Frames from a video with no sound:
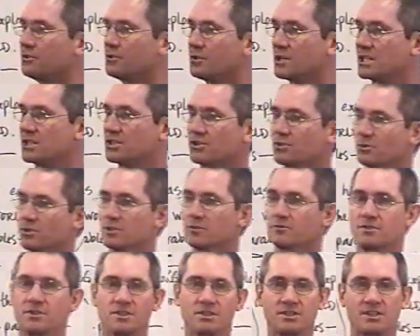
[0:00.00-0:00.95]
as sort of
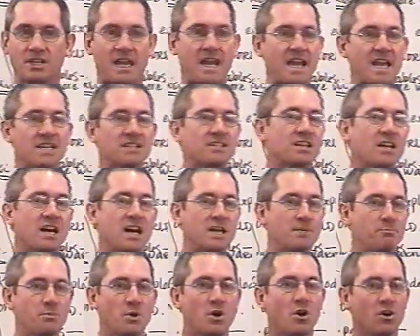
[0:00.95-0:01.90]
this anti
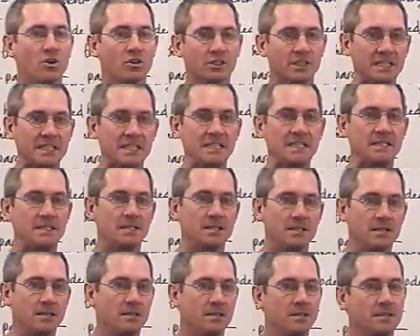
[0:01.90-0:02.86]
Pauline
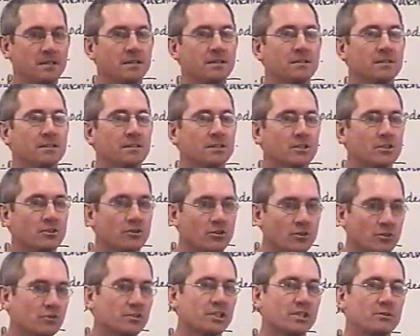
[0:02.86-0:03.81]

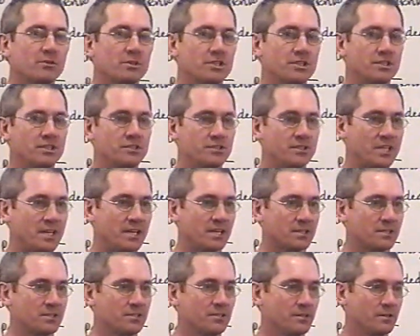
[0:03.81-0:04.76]
early Christian
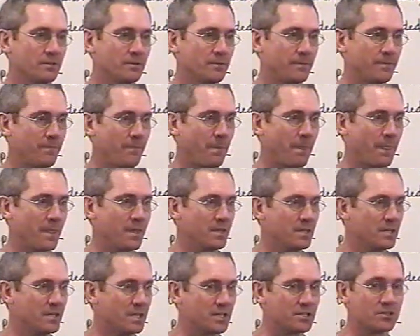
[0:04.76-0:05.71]
text,
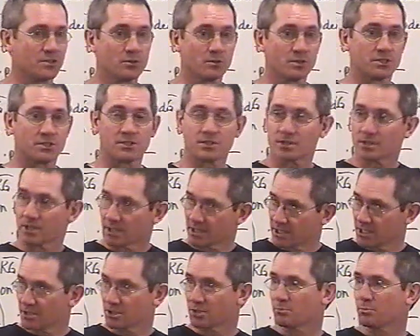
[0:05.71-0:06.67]
as though it's
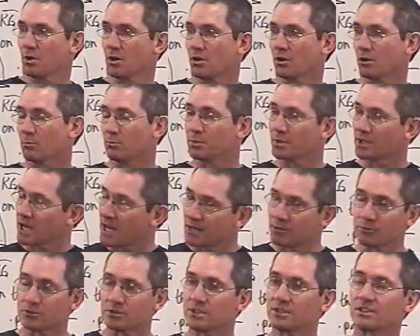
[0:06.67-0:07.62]
against Paul. But I don't
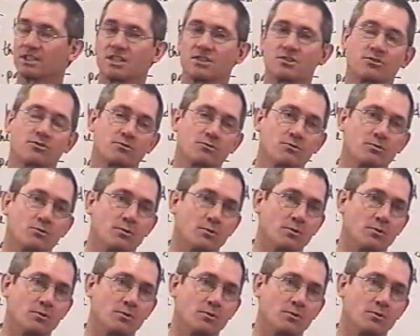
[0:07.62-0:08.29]
think that's true.